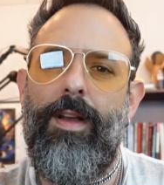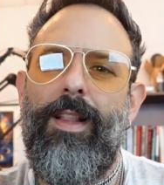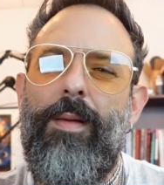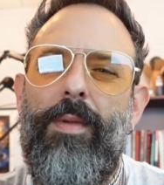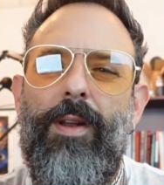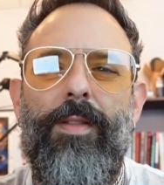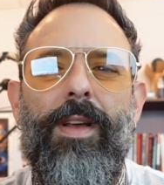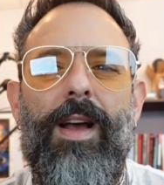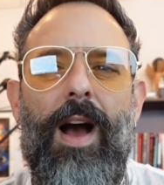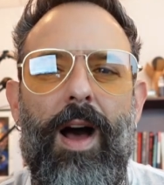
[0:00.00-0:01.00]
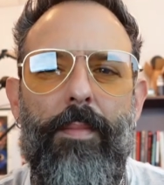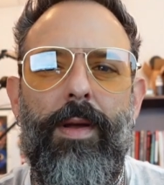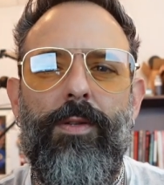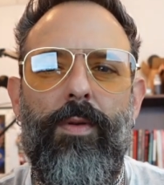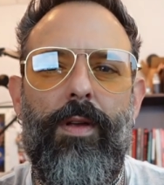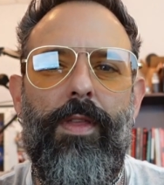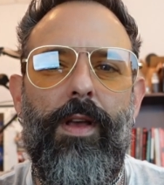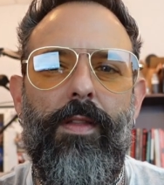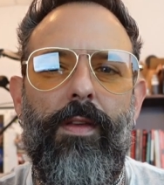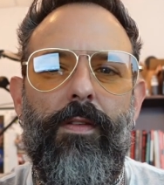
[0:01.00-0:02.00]
Let me know in the comments what you
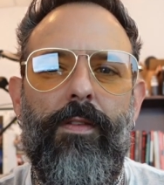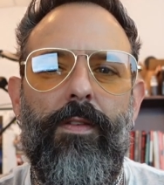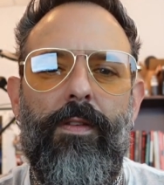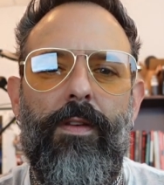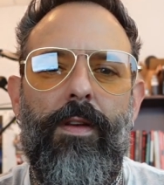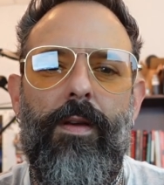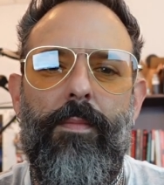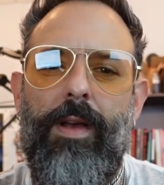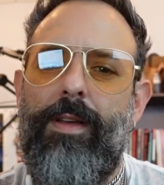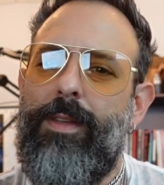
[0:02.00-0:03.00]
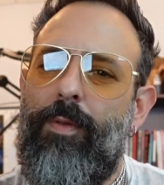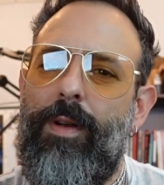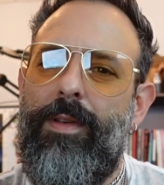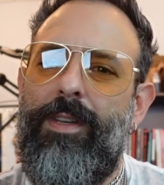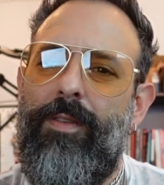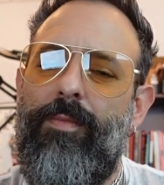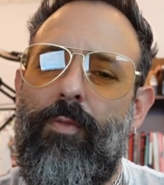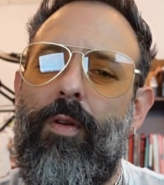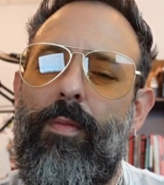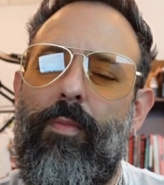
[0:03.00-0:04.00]
think of this because I want to be doing
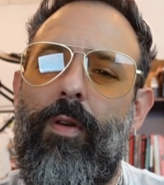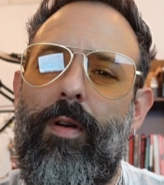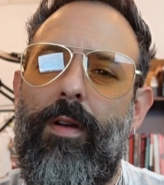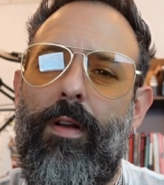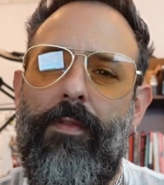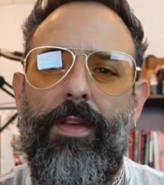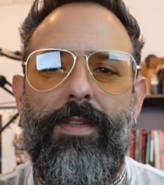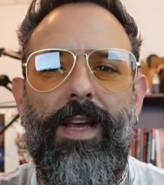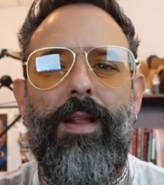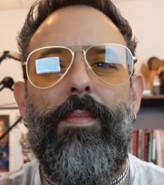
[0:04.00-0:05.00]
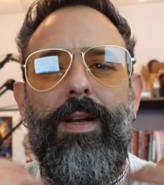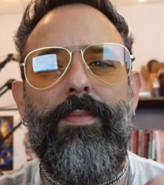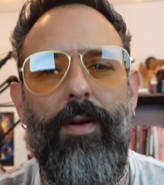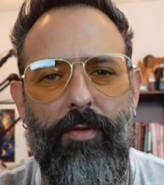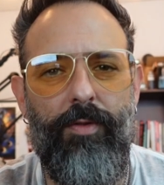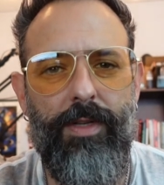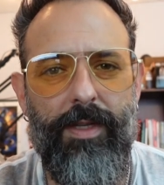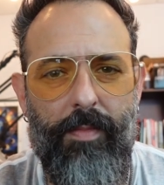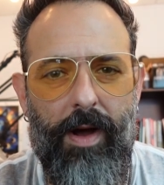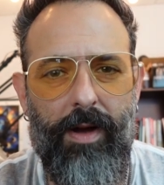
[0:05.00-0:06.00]
more and more of this, getting back to my roots
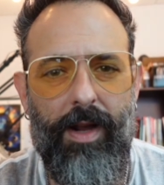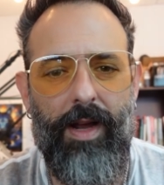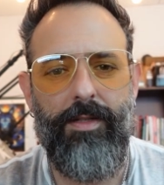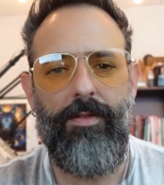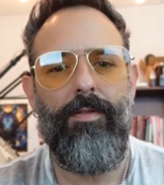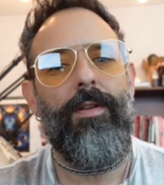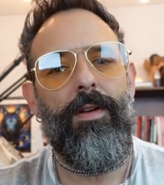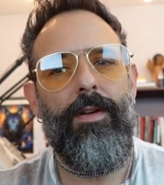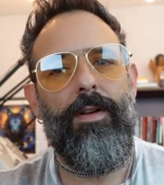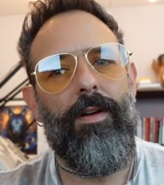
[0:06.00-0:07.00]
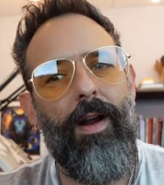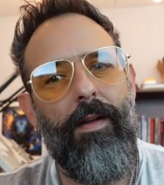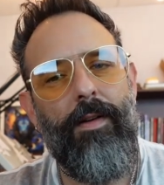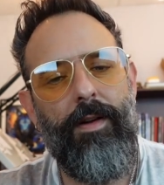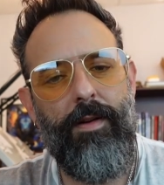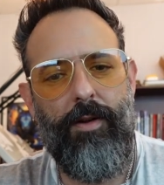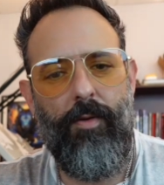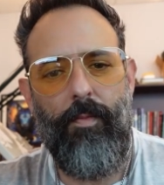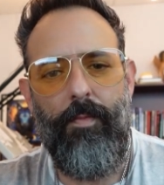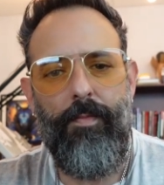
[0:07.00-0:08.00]
as a podcaster. All right?
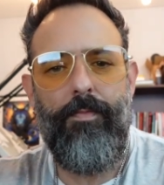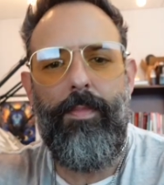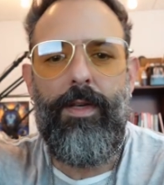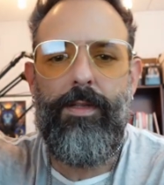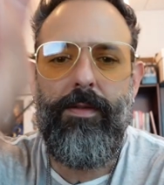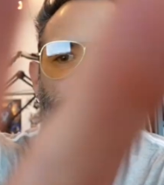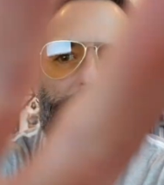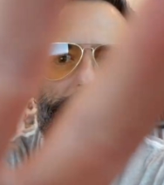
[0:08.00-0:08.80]
Cool. Peace.